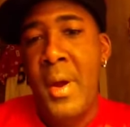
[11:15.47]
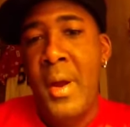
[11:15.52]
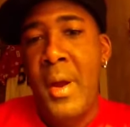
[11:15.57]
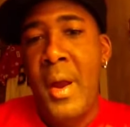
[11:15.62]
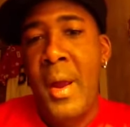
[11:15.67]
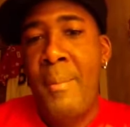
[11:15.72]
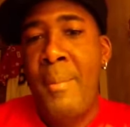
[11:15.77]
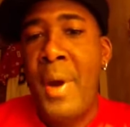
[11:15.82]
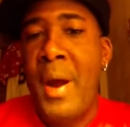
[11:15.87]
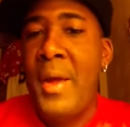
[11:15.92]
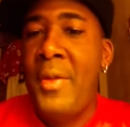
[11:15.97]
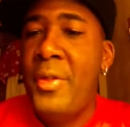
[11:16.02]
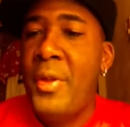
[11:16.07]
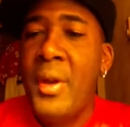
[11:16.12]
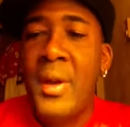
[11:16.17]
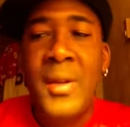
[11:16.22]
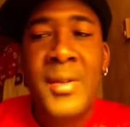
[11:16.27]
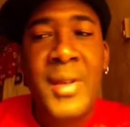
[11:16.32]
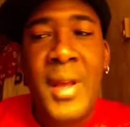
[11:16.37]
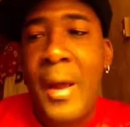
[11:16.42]
And my
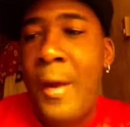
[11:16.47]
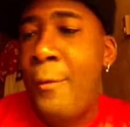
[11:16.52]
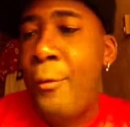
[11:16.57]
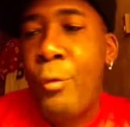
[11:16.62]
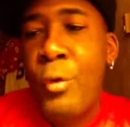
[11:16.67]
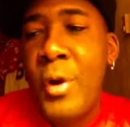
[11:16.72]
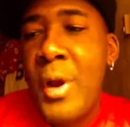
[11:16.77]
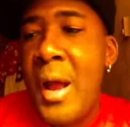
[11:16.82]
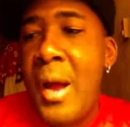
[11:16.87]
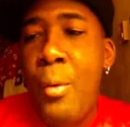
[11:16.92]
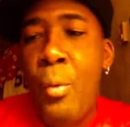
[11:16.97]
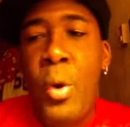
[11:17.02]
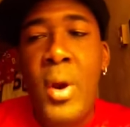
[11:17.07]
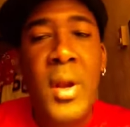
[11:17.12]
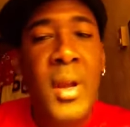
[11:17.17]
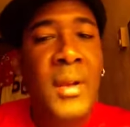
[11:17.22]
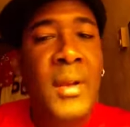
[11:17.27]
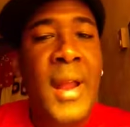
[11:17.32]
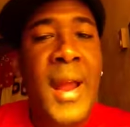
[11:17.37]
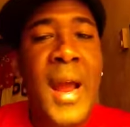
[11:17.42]
thing is that if we're not
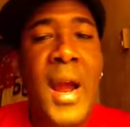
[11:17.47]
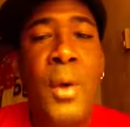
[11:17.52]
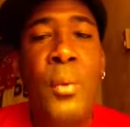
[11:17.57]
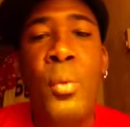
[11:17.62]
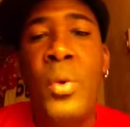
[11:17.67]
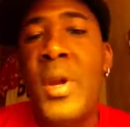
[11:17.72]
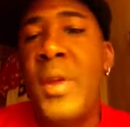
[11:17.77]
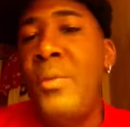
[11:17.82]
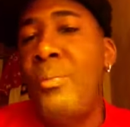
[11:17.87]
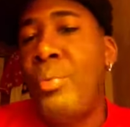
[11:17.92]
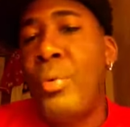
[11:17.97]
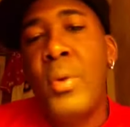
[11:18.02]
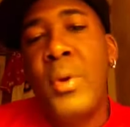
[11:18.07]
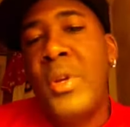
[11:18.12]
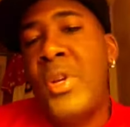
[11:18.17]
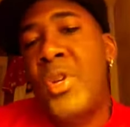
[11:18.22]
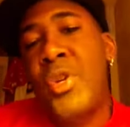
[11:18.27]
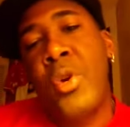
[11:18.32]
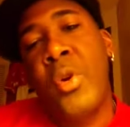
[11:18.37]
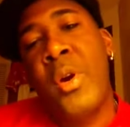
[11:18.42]
winning now, we're
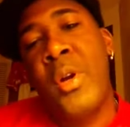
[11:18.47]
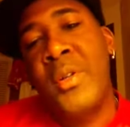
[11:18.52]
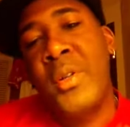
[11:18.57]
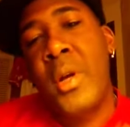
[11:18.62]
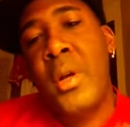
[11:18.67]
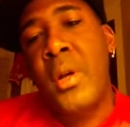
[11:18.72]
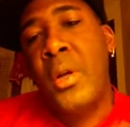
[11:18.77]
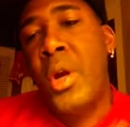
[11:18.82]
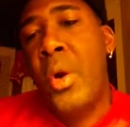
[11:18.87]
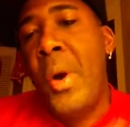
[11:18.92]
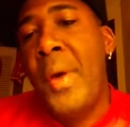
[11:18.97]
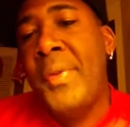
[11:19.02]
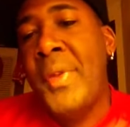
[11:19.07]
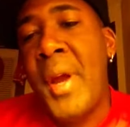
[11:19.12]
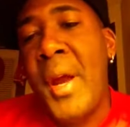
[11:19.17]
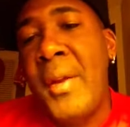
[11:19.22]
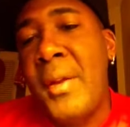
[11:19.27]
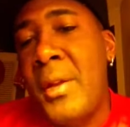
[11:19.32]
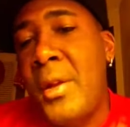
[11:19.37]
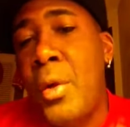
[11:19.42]
pretty sure he's going to go at the
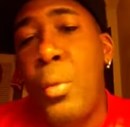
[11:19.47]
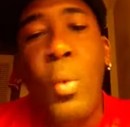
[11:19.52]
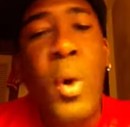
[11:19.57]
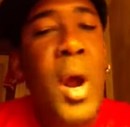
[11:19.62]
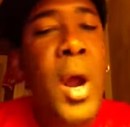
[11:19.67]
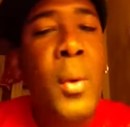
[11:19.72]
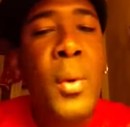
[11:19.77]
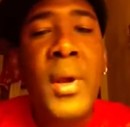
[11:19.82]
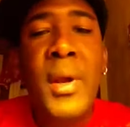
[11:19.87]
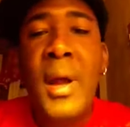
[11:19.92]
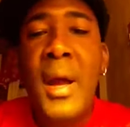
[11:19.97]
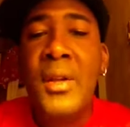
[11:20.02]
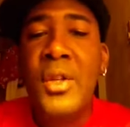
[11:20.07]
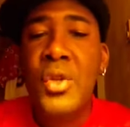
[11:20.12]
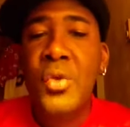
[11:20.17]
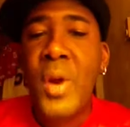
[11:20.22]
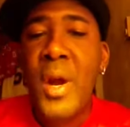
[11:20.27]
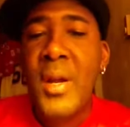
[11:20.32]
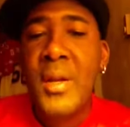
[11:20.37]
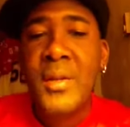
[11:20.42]
end of the year. Why are we not
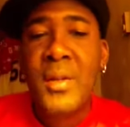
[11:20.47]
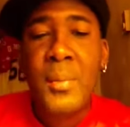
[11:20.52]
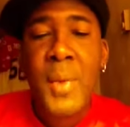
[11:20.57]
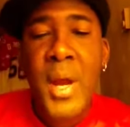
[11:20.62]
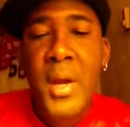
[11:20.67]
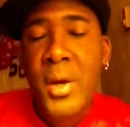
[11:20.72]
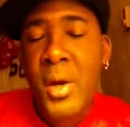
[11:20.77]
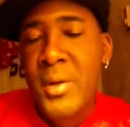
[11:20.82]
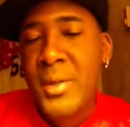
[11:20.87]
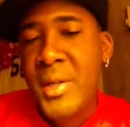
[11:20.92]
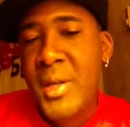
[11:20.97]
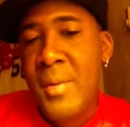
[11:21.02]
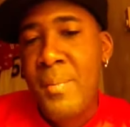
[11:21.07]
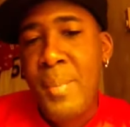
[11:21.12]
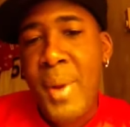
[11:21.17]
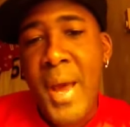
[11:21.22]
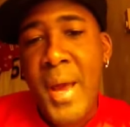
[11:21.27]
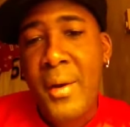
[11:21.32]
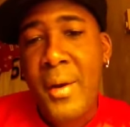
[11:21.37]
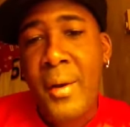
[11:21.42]
trading to make our team
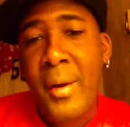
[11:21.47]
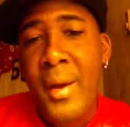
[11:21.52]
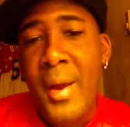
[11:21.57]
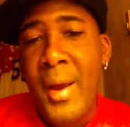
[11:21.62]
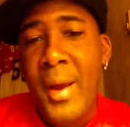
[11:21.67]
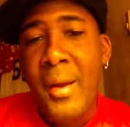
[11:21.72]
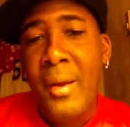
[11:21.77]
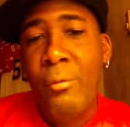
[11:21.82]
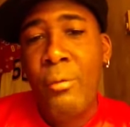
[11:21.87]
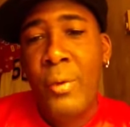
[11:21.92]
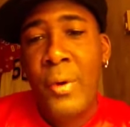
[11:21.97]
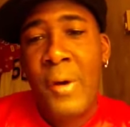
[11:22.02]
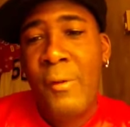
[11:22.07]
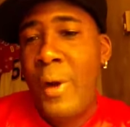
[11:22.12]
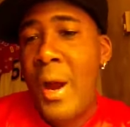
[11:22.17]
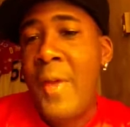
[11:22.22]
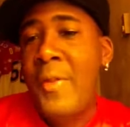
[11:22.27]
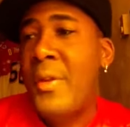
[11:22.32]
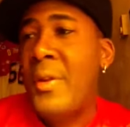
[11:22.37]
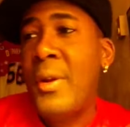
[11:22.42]
better?
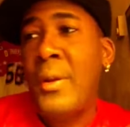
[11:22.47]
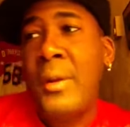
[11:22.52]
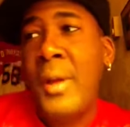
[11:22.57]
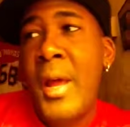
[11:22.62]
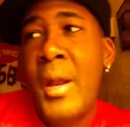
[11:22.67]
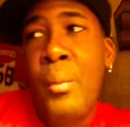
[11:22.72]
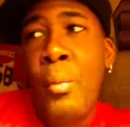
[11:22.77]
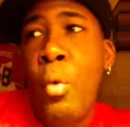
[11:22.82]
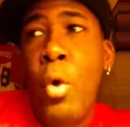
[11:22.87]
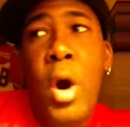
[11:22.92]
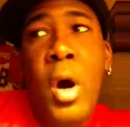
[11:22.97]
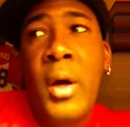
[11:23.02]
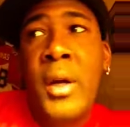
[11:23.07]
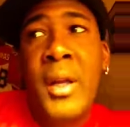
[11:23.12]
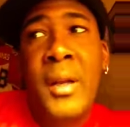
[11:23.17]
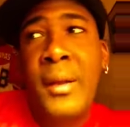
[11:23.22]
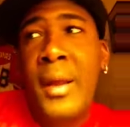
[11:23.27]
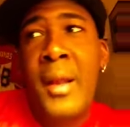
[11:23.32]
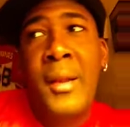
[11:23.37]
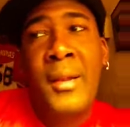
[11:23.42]
Rather than let him walk
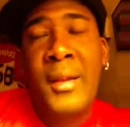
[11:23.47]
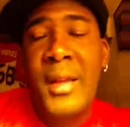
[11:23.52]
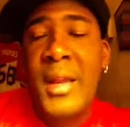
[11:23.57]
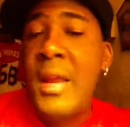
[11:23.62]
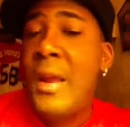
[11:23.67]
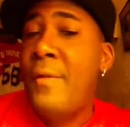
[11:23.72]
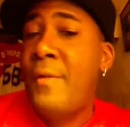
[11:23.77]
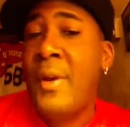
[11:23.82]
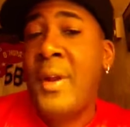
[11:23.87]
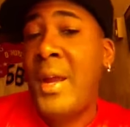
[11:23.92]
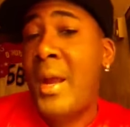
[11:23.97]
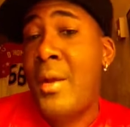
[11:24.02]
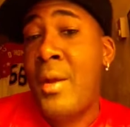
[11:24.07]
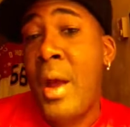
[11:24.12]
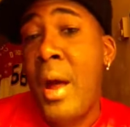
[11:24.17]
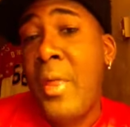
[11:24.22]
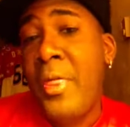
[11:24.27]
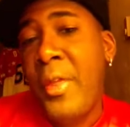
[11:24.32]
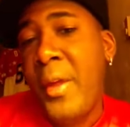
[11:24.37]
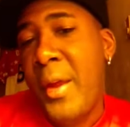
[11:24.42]
and leave and get
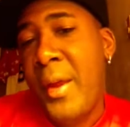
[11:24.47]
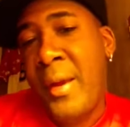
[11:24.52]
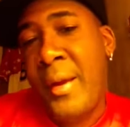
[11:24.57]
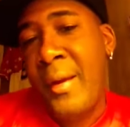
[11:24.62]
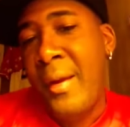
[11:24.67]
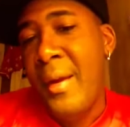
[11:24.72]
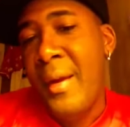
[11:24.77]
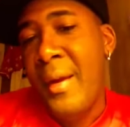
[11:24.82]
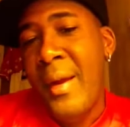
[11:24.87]
nothing.